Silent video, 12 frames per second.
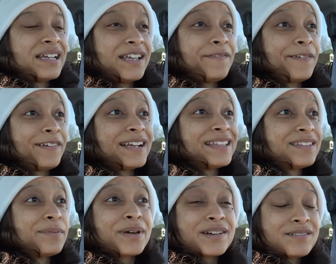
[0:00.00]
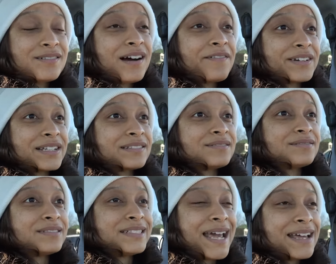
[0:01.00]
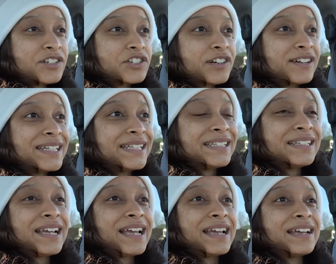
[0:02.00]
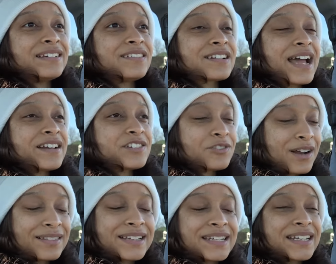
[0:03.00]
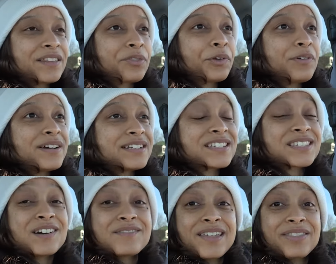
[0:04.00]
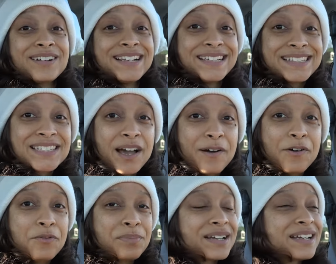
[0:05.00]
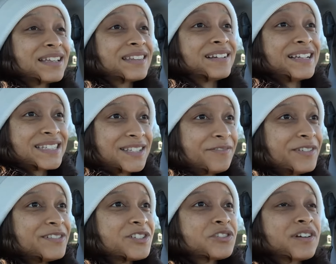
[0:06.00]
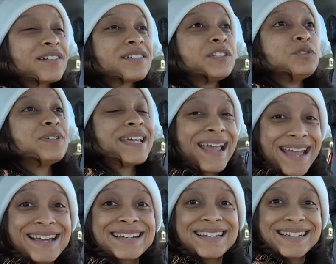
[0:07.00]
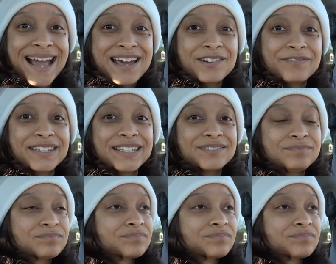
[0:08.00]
if you're in the middle of a debt journey and you're kind of struggling to get through it, just know that there is hope, there is a future, you can get out of it,